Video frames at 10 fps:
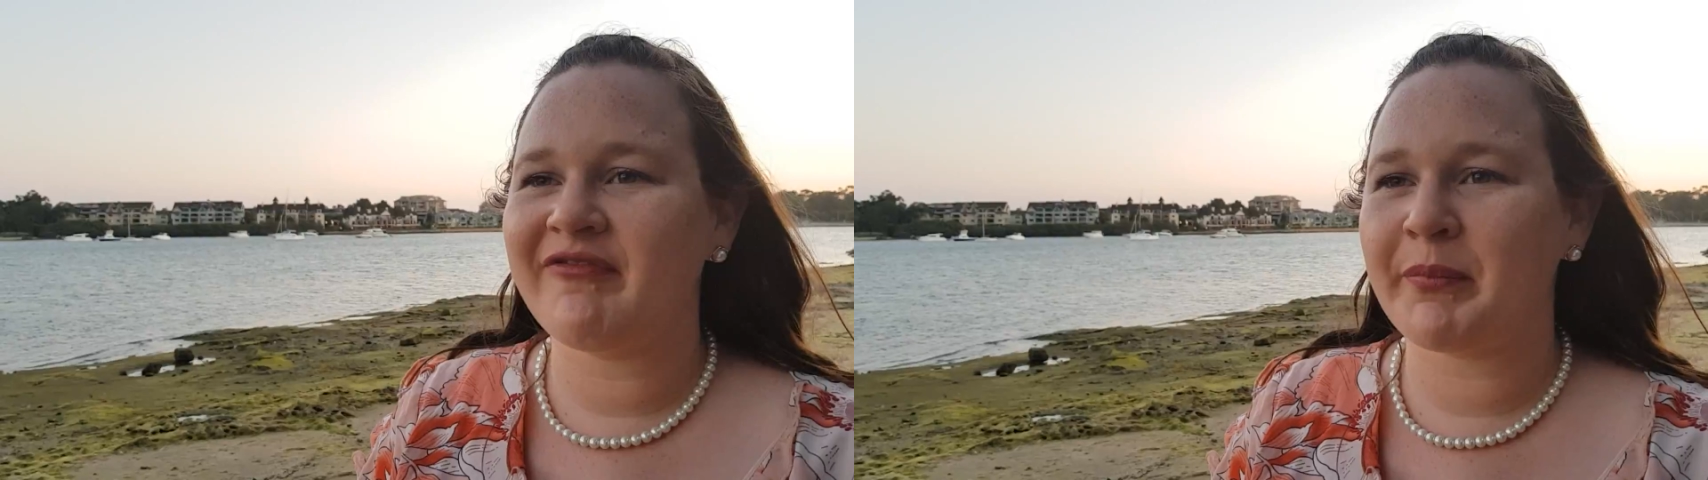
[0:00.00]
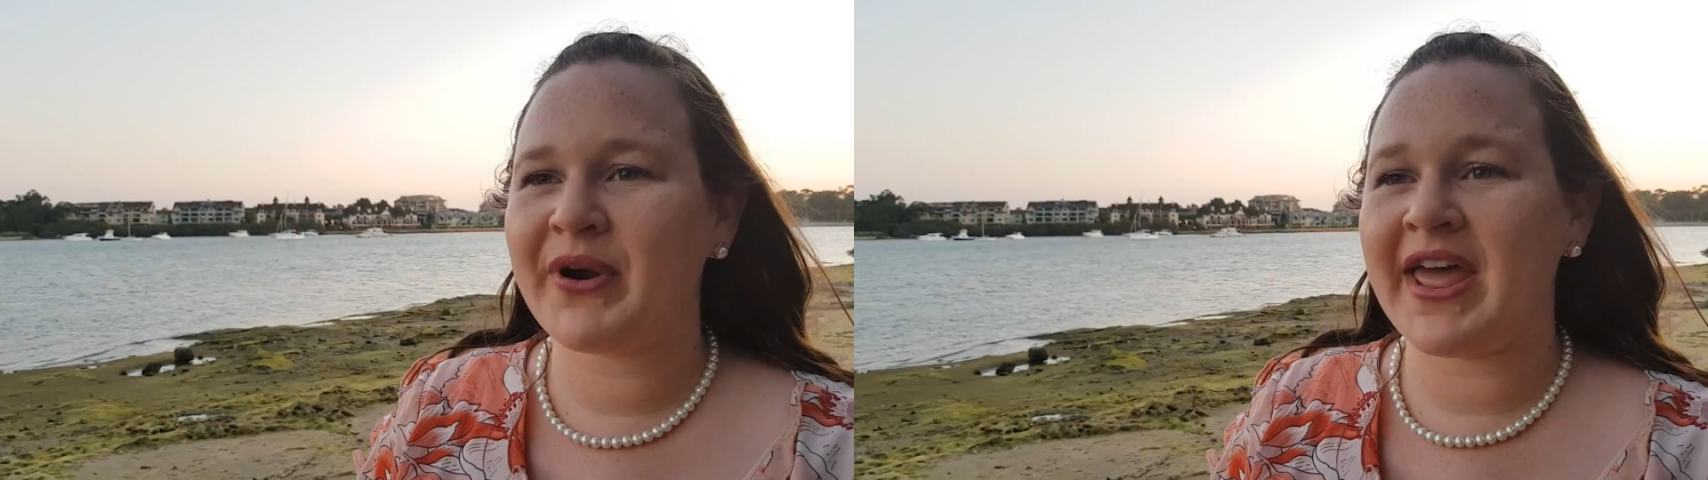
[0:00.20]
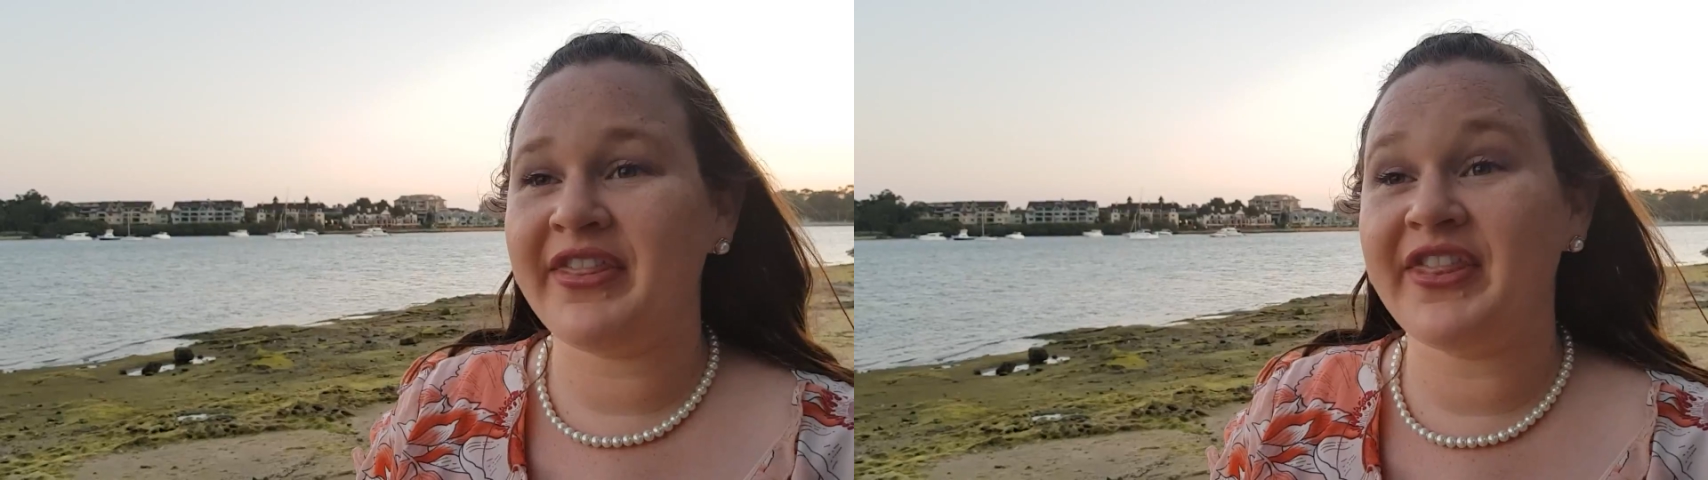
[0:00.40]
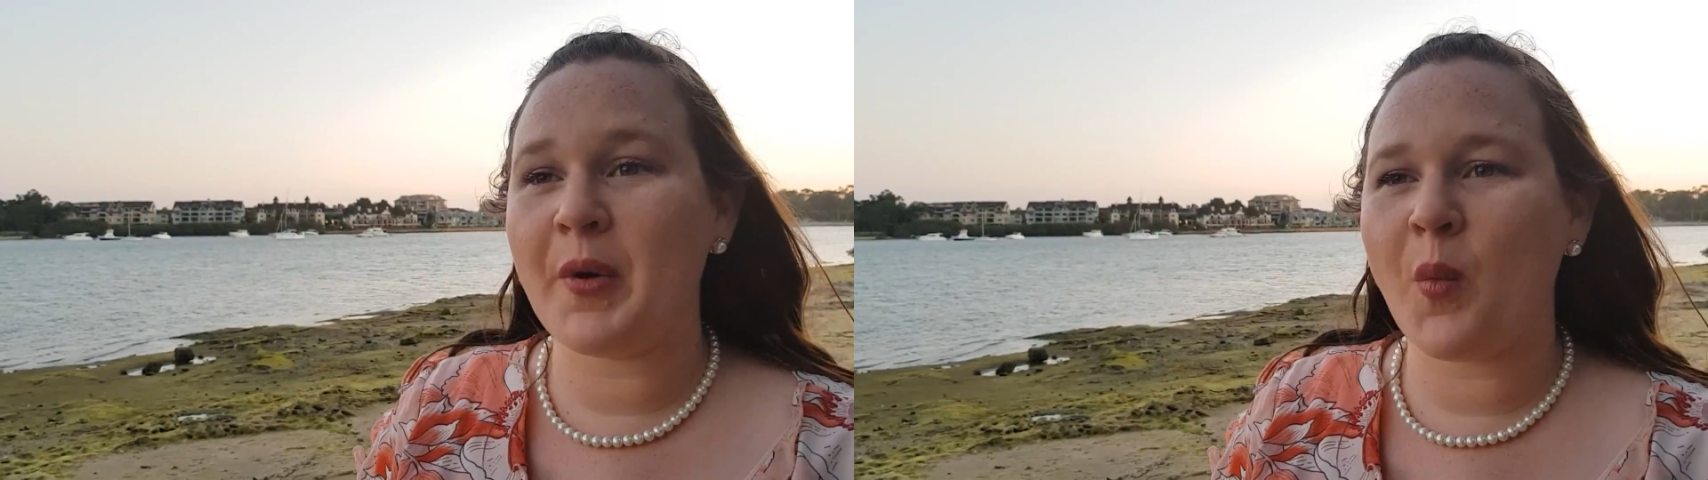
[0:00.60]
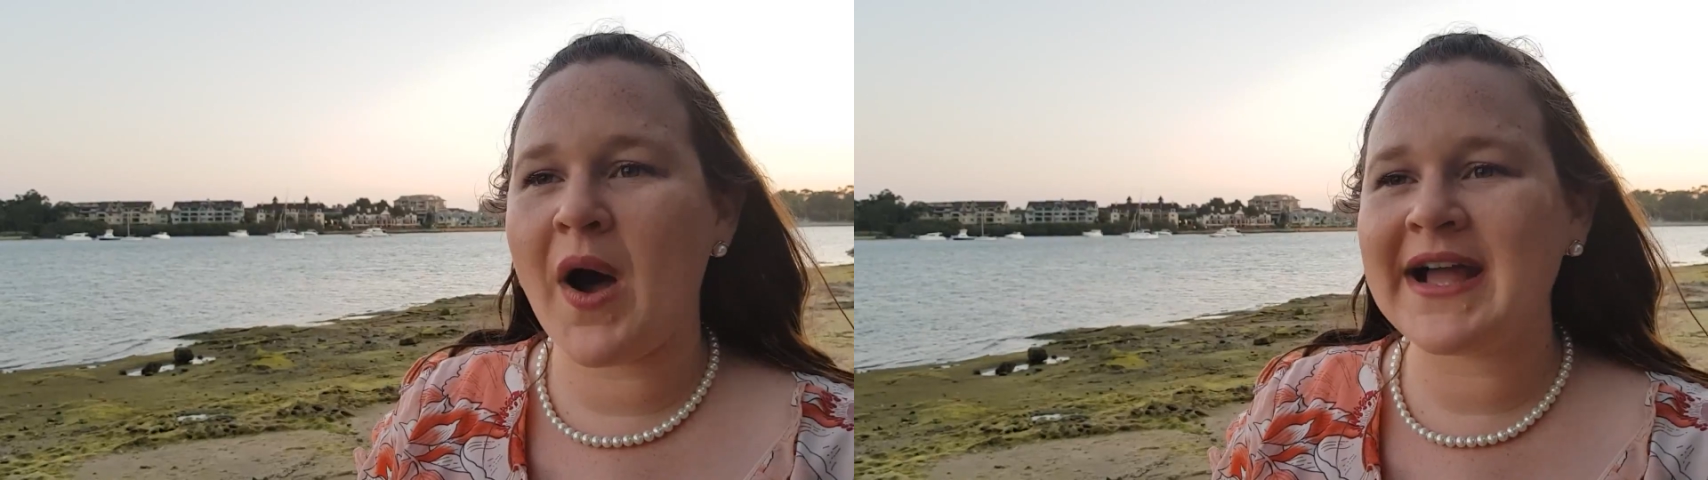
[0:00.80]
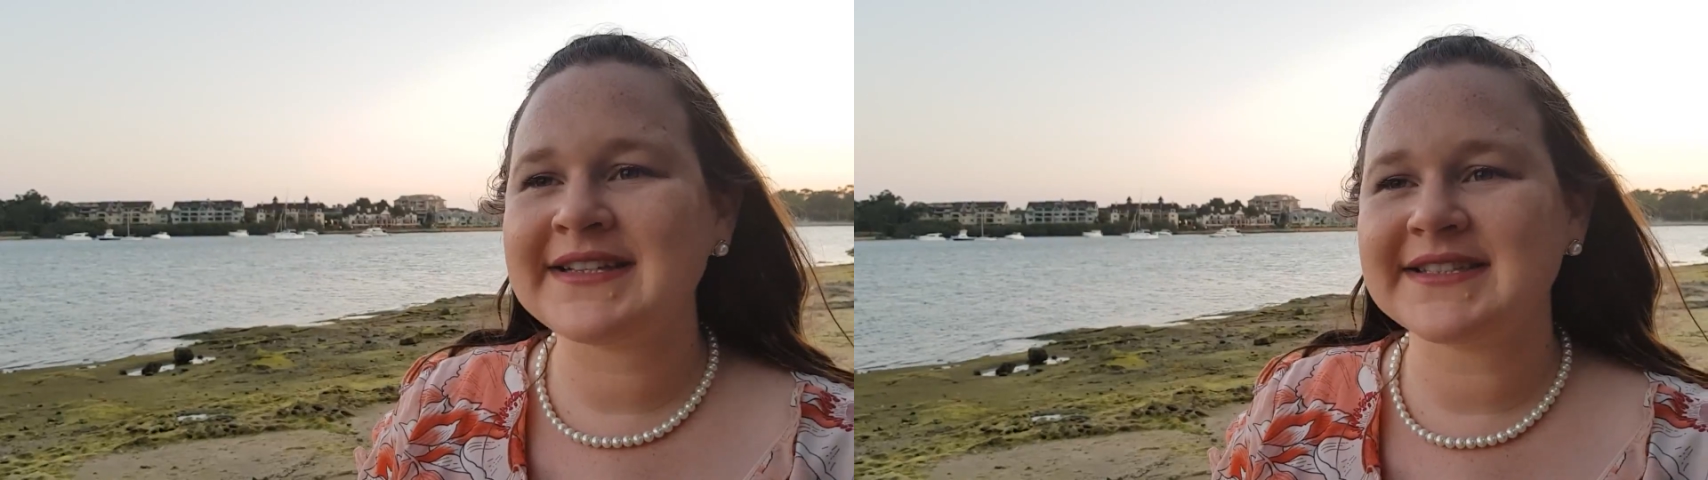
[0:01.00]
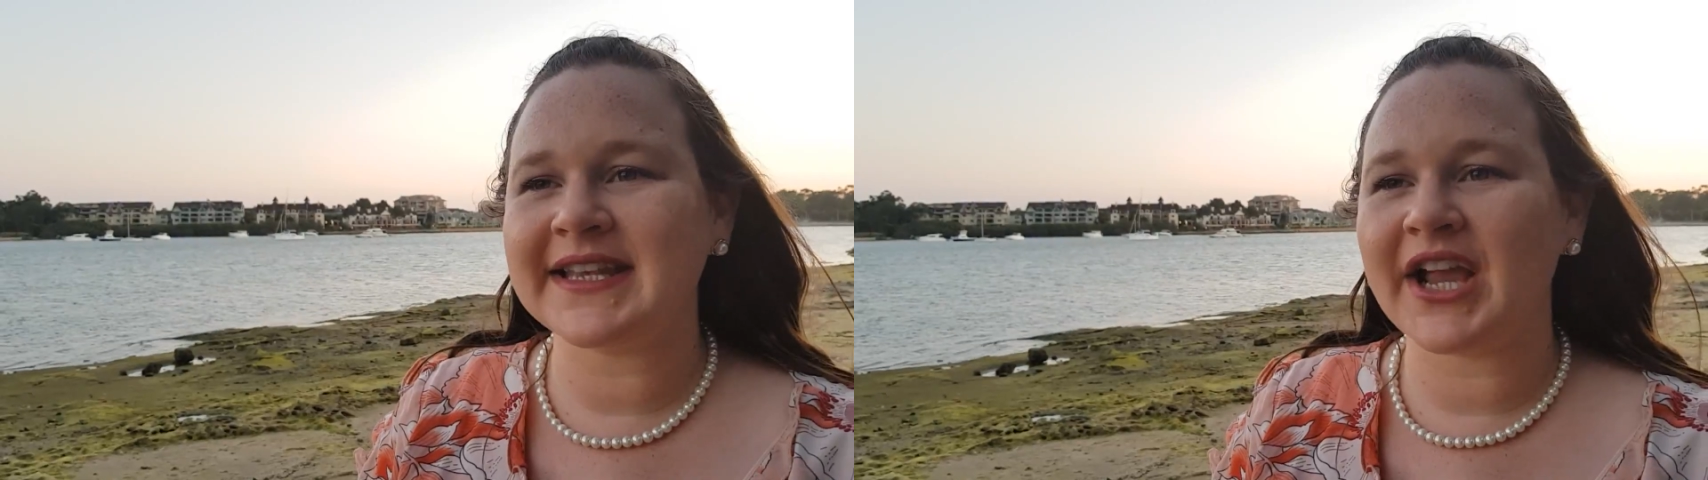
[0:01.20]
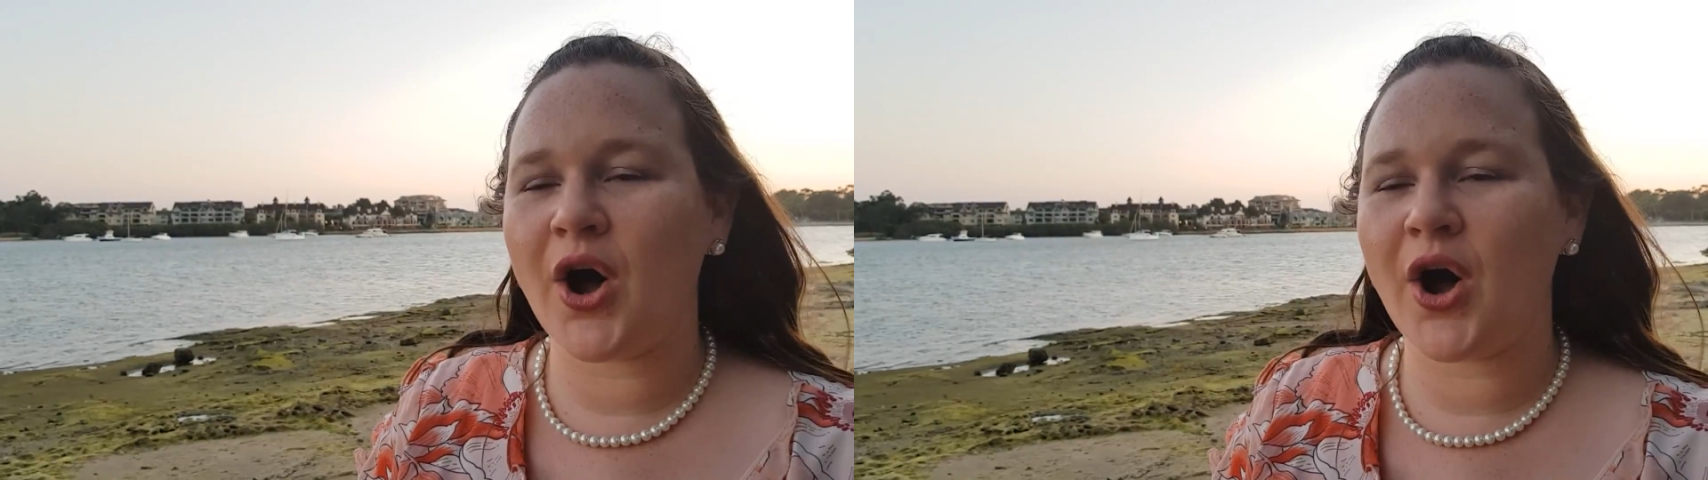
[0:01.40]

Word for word: of breath that wisely